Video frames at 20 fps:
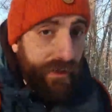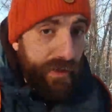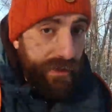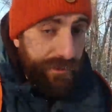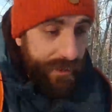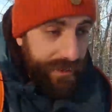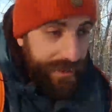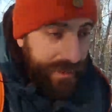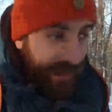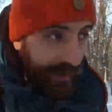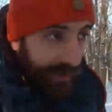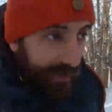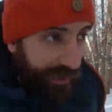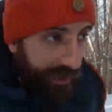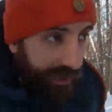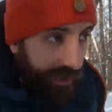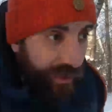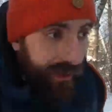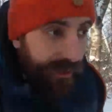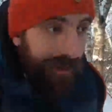frames per second.
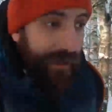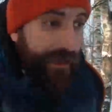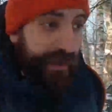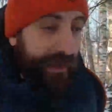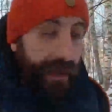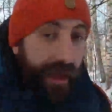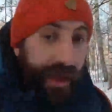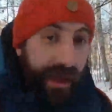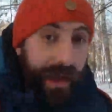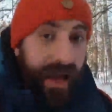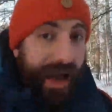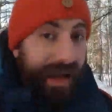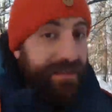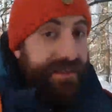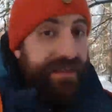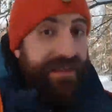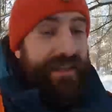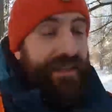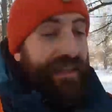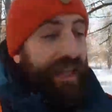
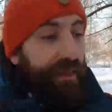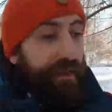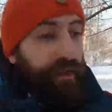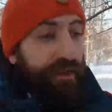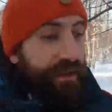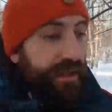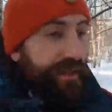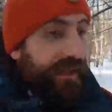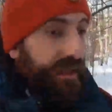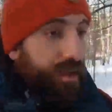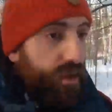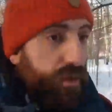As I said, I don't see the